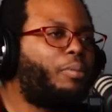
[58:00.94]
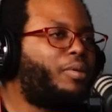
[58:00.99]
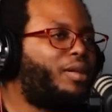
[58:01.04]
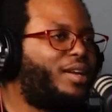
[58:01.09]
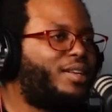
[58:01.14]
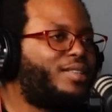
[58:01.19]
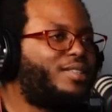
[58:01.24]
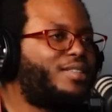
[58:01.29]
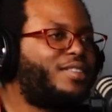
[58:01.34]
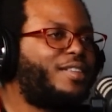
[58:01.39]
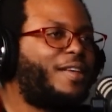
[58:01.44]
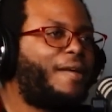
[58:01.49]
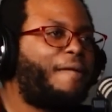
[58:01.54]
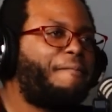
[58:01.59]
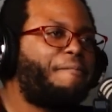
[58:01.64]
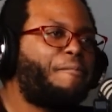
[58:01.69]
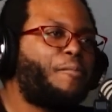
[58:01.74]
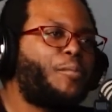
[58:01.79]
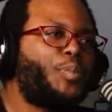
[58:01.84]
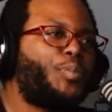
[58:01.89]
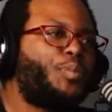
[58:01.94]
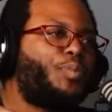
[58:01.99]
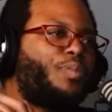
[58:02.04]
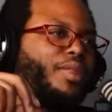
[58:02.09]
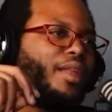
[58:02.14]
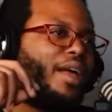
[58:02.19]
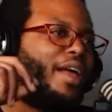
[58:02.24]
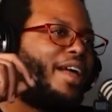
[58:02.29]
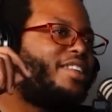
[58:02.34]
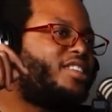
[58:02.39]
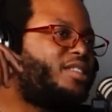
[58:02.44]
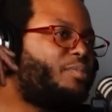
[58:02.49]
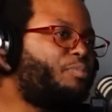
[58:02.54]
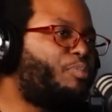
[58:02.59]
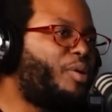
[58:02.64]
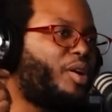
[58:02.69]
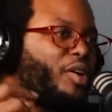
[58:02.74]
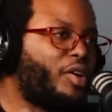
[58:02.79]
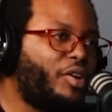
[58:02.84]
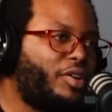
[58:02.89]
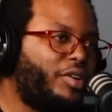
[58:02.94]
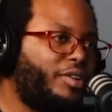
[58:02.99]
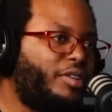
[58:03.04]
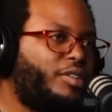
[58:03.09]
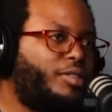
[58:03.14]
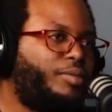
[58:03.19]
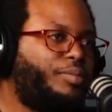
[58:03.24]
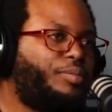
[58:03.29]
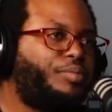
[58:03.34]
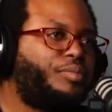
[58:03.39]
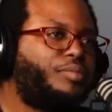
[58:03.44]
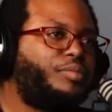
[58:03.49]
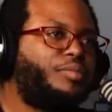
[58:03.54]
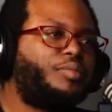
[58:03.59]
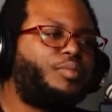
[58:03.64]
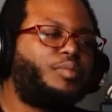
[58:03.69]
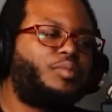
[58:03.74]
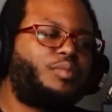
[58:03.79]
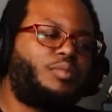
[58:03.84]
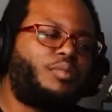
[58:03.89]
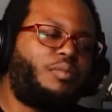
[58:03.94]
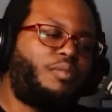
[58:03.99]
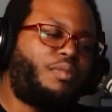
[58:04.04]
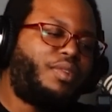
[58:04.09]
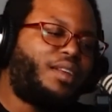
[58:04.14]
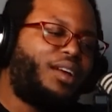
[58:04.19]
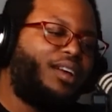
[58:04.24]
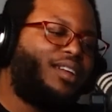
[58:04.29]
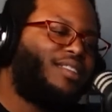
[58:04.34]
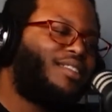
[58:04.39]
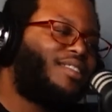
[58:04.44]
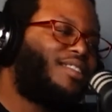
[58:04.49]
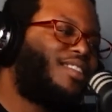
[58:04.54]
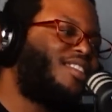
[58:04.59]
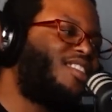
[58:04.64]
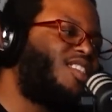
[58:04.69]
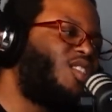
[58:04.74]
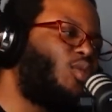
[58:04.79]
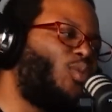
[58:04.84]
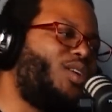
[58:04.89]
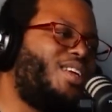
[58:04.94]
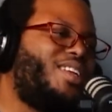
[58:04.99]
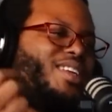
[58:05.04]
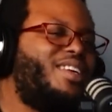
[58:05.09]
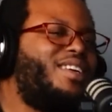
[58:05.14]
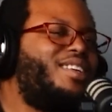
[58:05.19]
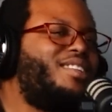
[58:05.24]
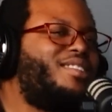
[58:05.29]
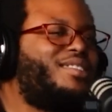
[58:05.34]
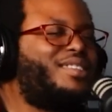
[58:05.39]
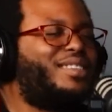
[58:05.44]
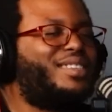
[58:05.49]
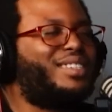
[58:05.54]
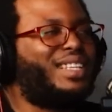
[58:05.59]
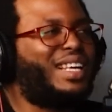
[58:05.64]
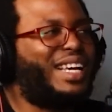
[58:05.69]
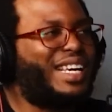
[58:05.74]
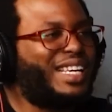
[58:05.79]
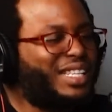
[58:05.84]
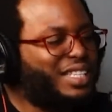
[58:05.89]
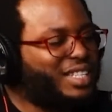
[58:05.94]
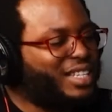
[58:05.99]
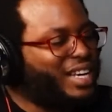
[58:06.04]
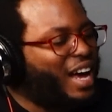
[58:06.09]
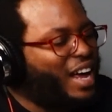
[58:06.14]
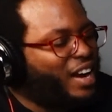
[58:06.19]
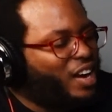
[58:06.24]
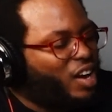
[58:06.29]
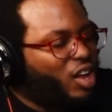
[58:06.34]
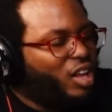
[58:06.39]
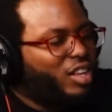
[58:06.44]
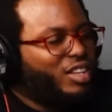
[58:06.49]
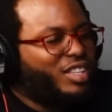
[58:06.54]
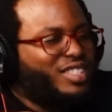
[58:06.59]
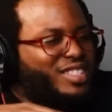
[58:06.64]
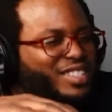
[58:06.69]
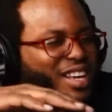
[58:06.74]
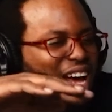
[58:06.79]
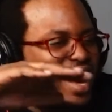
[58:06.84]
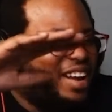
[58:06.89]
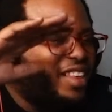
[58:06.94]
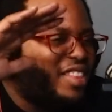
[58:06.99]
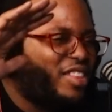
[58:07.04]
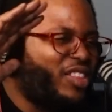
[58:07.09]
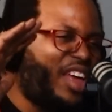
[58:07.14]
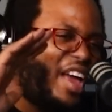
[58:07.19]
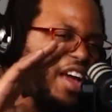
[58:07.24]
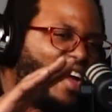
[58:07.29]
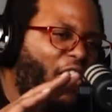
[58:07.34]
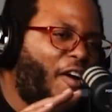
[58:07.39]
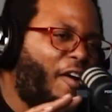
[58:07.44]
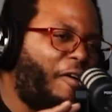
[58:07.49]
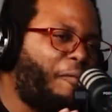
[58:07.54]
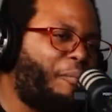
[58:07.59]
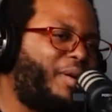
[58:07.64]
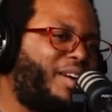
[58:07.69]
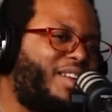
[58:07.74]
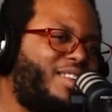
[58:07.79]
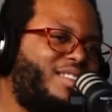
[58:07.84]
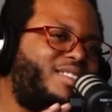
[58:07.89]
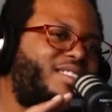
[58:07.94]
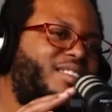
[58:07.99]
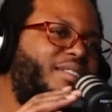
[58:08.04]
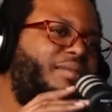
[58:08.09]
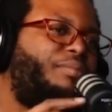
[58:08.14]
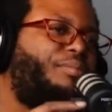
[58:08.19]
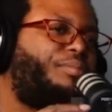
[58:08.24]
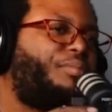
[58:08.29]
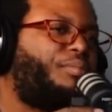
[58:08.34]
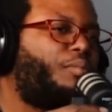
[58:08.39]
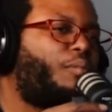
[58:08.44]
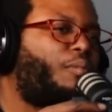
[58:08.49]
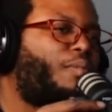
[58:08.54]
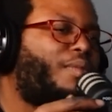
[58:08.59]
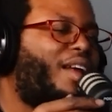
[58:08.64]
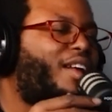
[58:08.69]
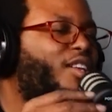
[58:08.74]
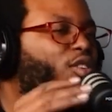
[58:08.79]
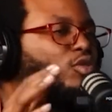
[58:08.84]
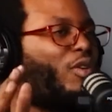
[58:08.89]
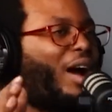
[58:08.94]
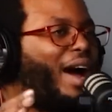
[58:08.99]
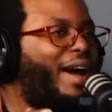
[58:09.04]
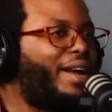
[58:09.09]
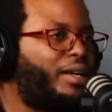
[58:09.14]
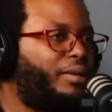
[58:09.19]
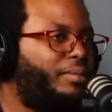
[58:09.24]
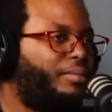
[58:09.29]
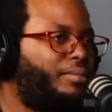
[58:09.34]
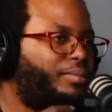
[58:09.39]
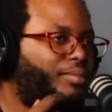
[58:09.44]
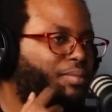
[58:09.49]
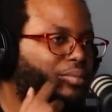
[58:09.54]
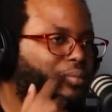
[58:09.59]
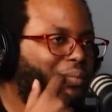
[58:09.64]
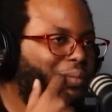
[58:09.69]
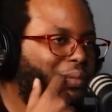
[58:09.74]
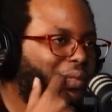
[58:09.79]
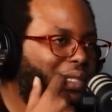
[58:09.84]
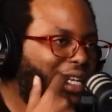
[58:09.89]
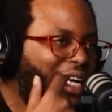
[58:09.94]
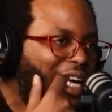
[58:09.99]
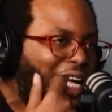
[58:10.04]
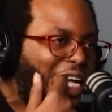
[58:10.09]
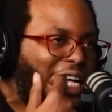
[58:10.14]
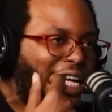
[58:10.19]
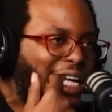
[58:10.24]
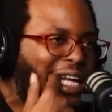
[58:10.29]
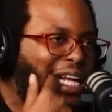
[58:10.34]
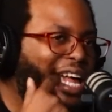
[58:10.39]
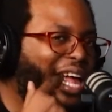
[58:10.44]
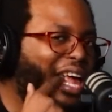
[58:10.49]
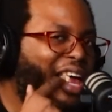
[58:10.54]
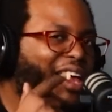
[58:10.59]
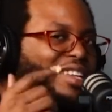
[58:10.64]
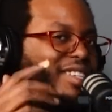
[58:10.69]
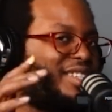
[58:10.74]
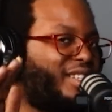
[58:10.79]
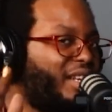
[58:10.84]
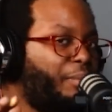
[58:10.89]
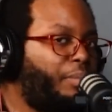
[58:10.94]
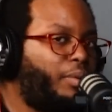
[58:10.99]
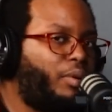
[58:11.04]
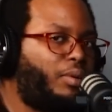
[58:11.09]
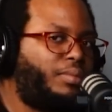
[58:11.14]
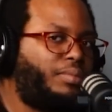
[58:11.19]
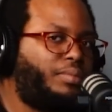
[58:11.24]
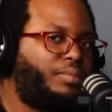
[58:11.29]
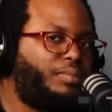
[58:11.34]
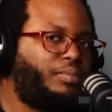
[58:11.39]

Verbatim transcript: plus. It's bitter. The sweetness is like kind of it's kind of there, but it's it's riding. It's simple.